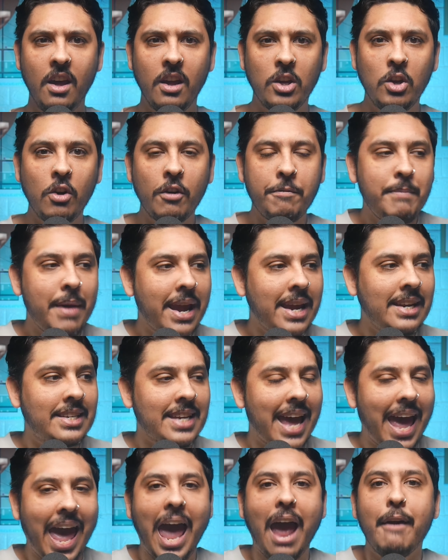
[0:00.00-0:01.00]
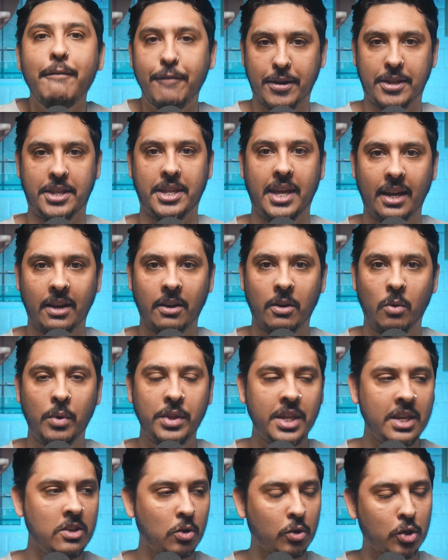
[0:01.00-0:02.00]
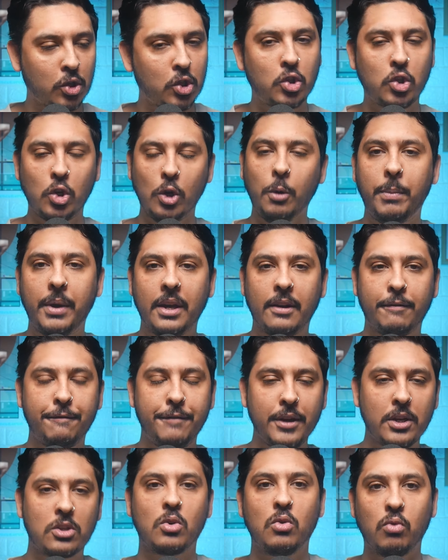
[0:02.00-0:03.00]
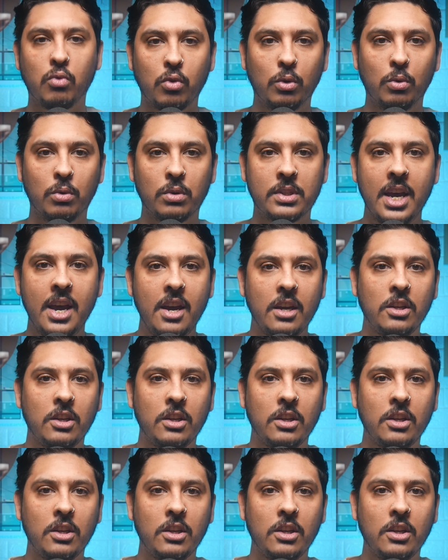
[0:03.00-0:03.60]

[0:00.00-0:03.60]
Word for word: You have made everything within your stupid fiscal rules.